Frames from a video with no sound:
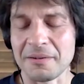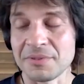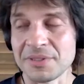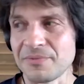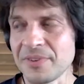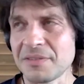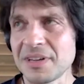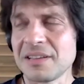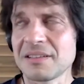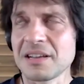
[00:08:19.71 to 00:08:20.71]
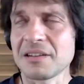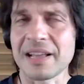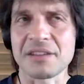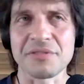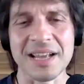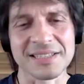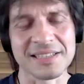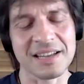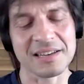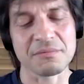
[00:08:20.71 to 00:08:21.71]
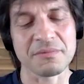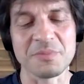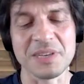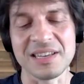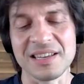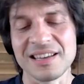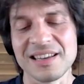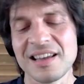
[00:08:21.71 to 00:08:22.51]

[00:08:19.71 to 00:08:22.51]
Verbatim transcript: was very kind of like resonated with me